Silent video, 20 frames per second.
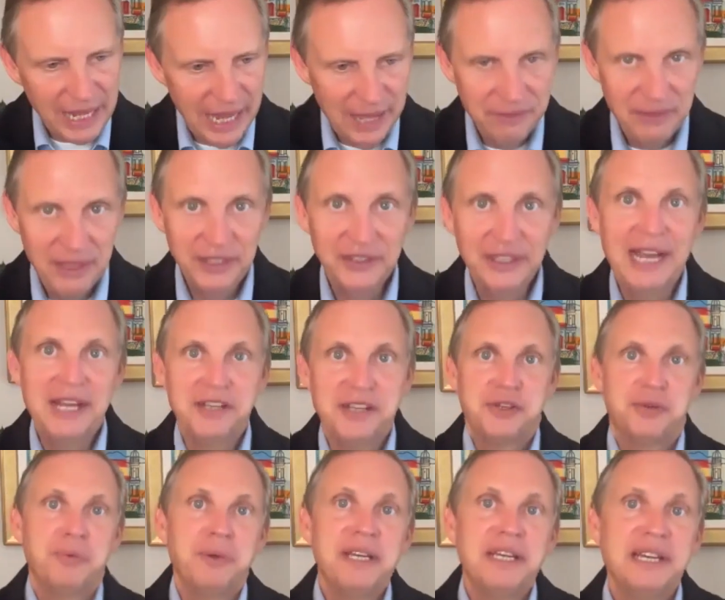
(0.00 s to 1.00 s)
And then
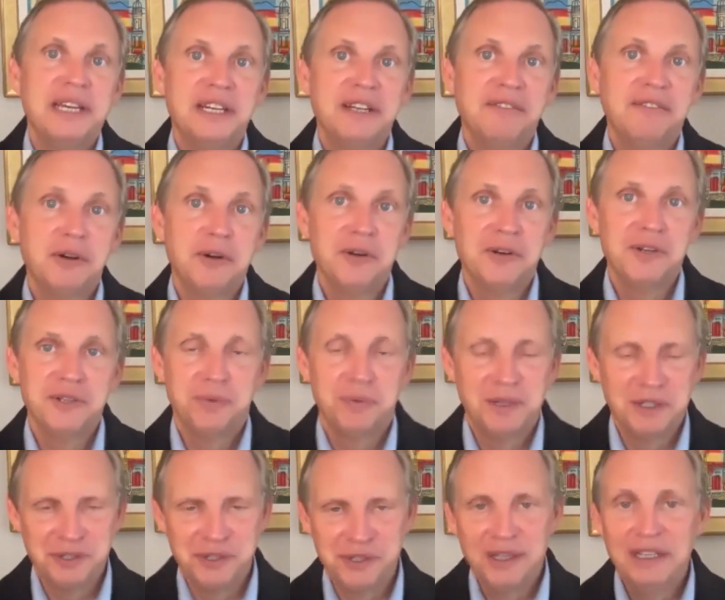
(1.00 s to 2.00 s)
last weekend, of course,
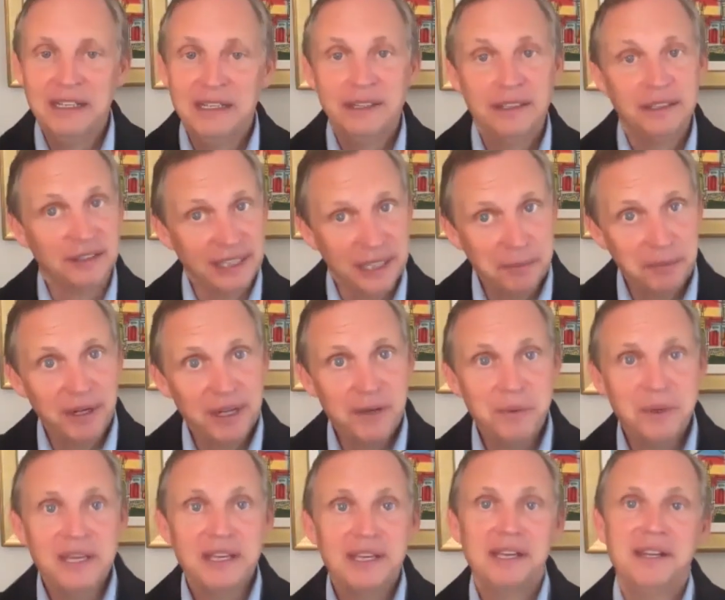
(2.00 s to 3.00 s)
was Labor Day
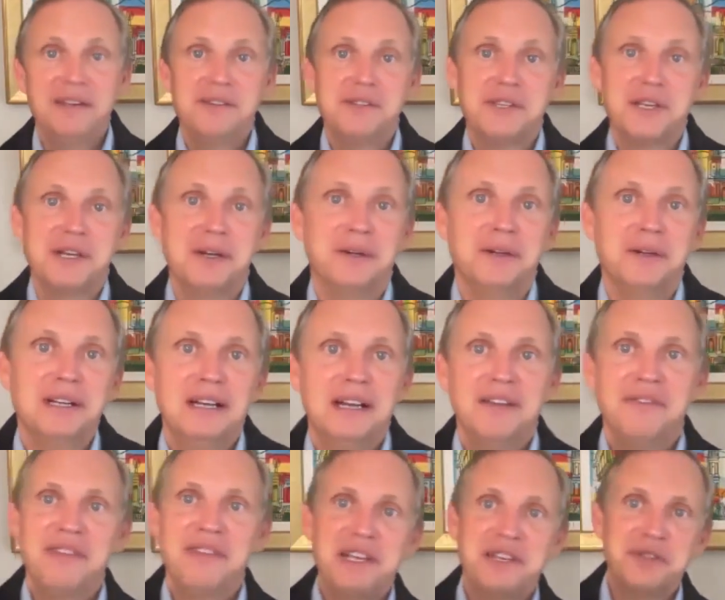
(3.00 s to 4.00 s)
weekend. So
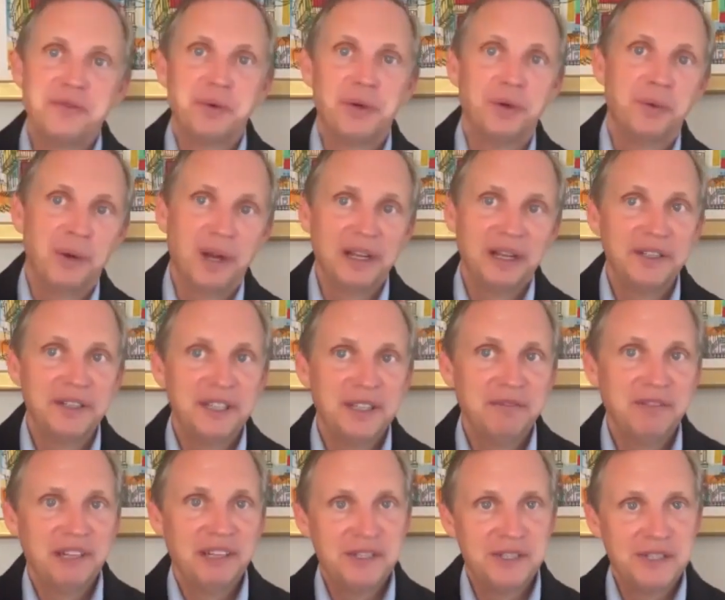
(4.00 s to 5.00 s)
things were
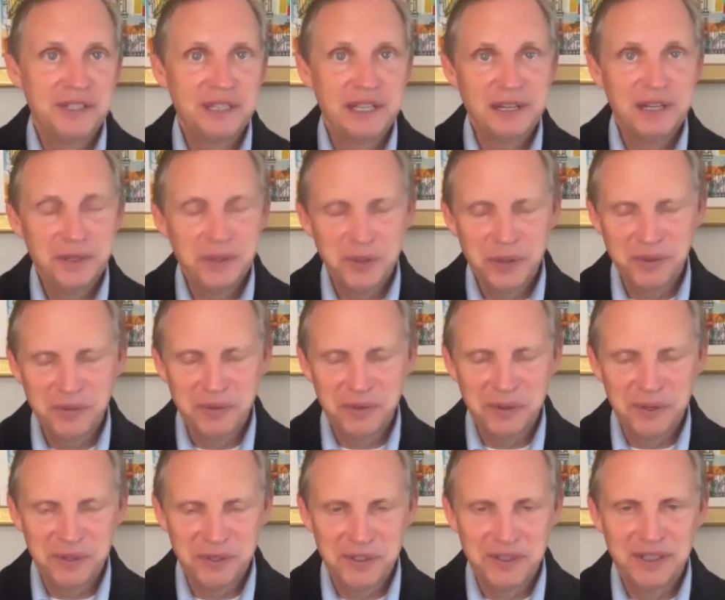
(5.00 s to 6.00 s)
relatively slow. Of
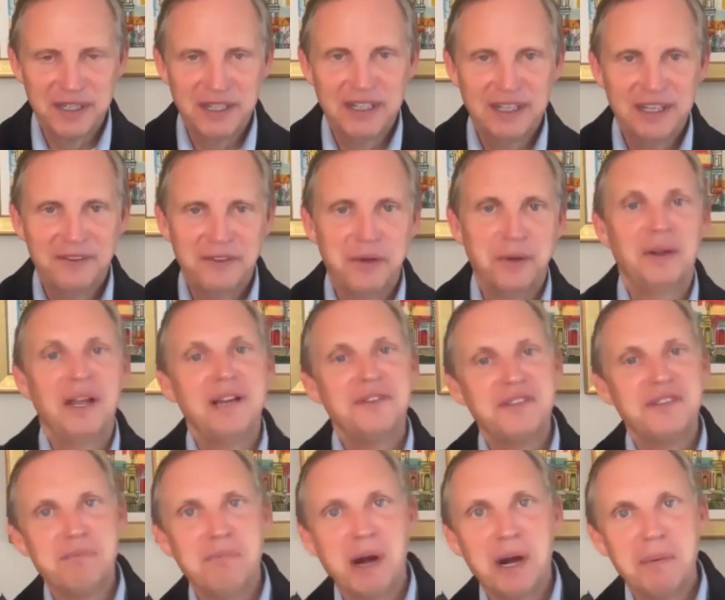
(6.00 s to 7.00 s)
course, there are
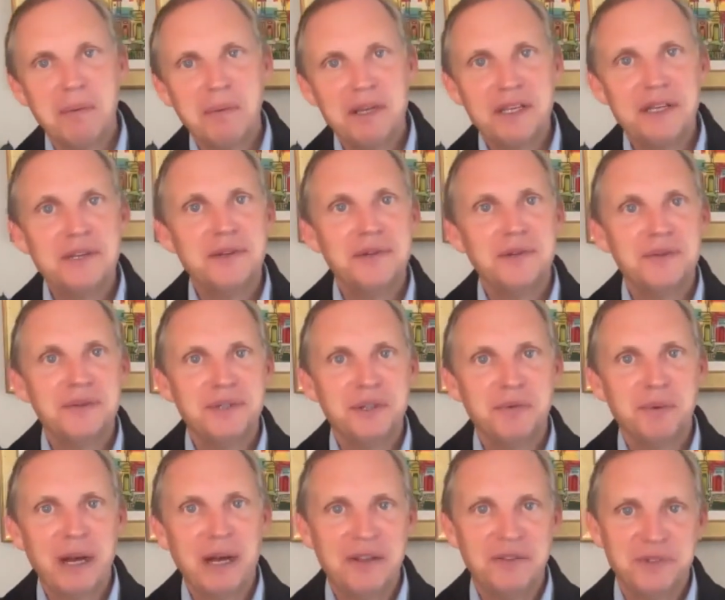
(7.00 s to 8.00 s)
lots of barbecues
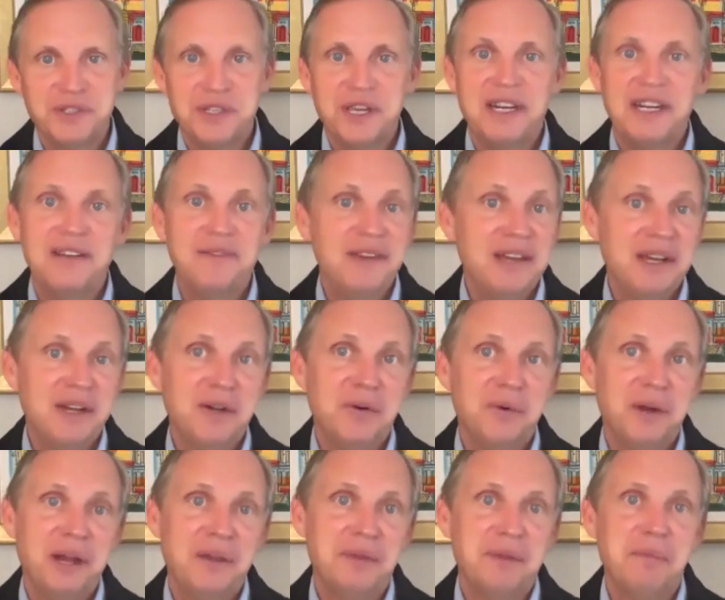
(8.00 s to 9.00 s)
around Sunnyvale,
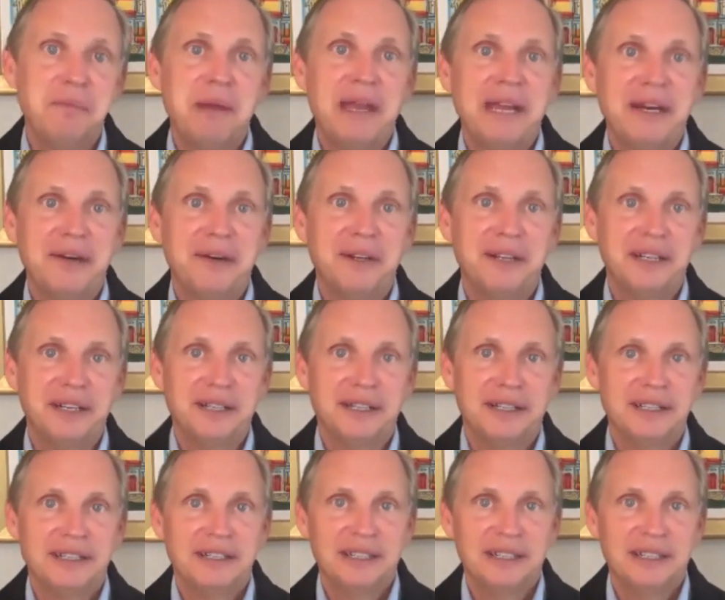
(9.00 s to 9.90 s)
around the Bay Area.